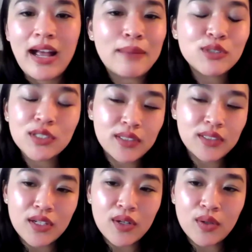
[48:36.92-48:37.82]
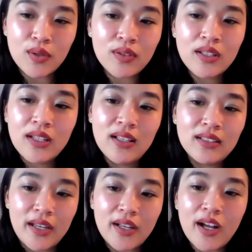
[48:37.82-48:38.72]
absolutely no
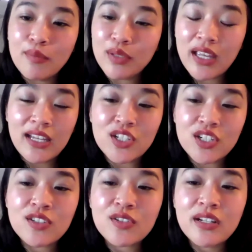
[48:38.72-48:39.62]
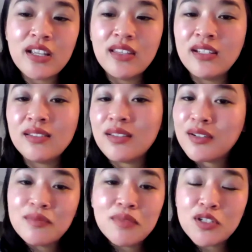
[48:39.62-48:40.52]
like complications or anything,
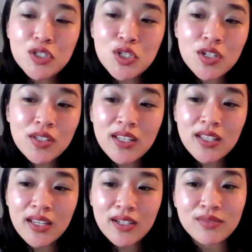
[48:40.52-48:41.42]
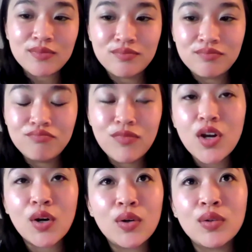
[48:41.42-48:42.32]
there's usually like
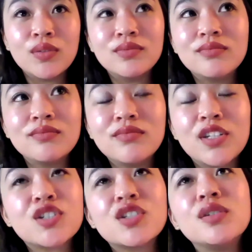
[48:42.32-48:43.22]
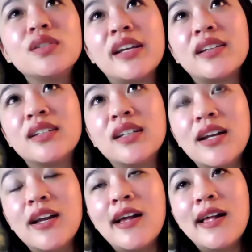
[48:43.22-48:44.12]
no there's no like
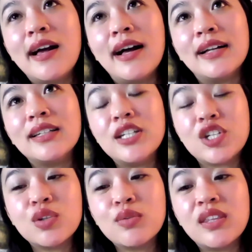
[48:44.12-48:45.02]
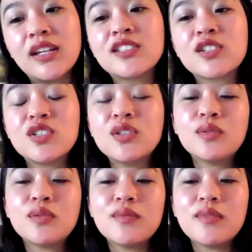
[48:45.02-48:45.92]
issue with it because there's
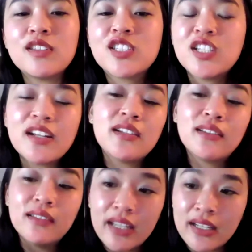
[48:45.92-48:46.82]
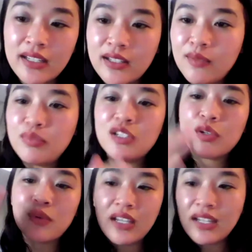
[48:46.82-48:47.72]
no studied link
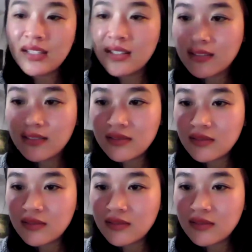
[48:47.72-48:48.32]
between